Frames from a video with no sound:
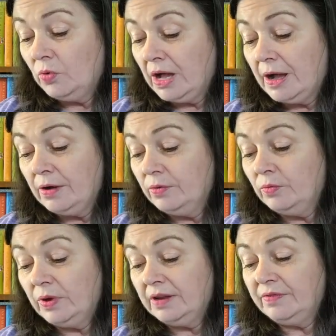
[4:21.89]

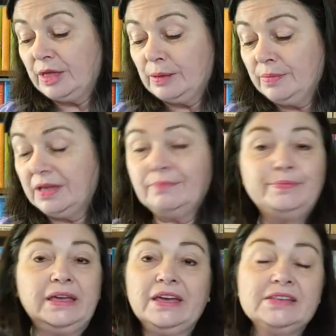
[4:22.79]
One of them,
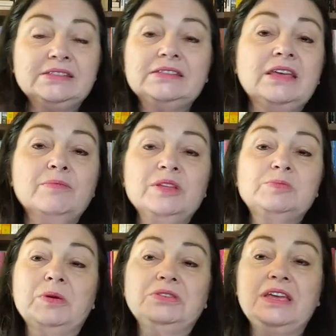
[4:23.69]
because Emelie's
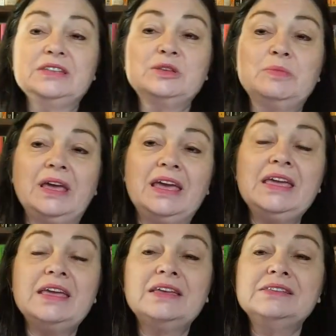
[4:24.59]
birthday is in May,
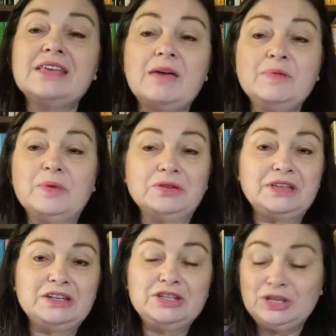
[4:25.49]
is Happy
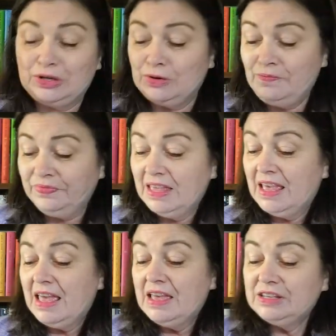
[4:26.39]
Birthday to You.
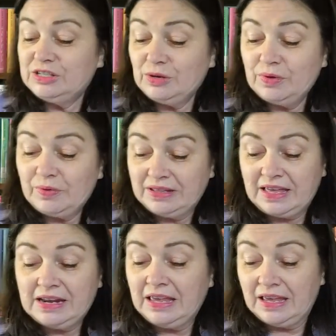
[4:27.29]
So we read
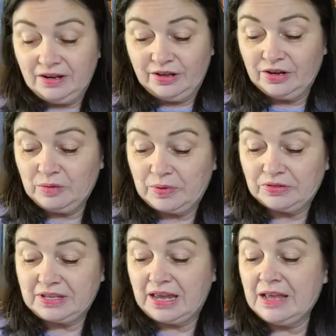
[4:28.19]
that again on her
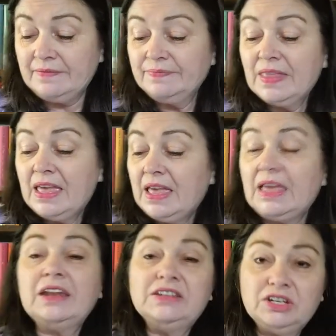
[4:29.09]
birthday,
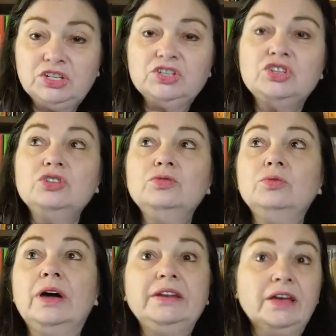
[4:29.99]
in addition
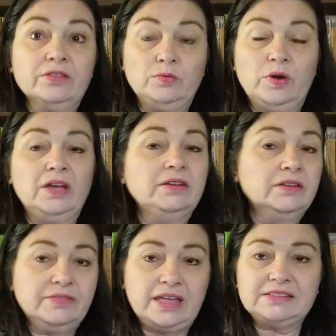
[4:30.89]
to another
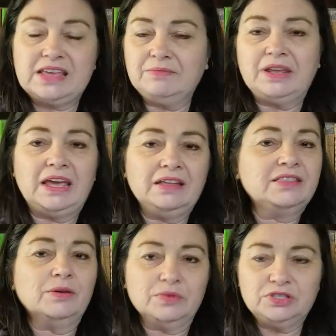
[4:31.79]
one that same day
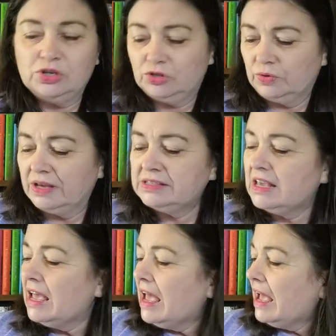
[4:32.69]
that was new to us.
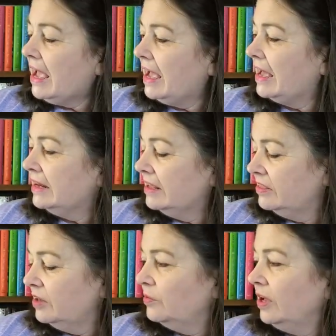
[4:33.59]

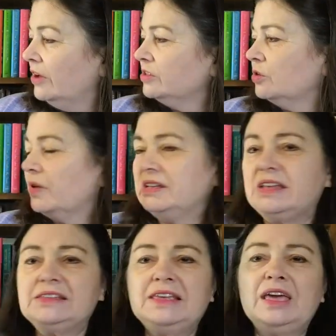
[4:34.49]
And then we also read
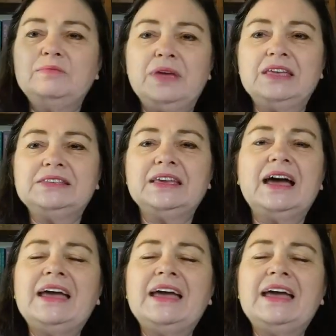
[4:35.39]
Daisy Had Maisie.